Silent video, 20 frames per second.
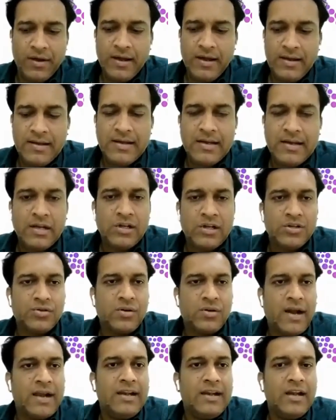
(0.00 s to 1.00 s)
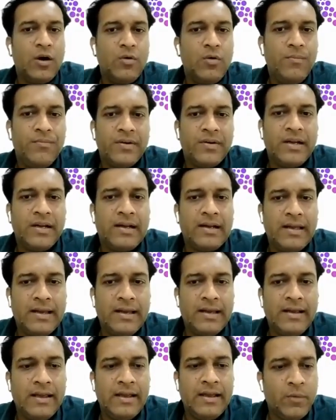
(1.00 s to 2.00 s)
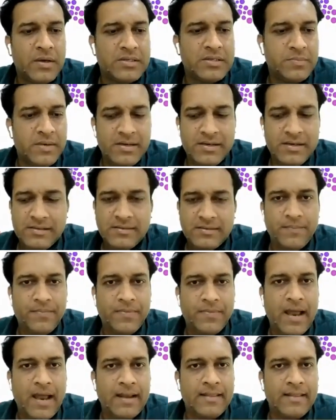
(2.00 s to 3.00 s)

Okay, so right now declaring investments,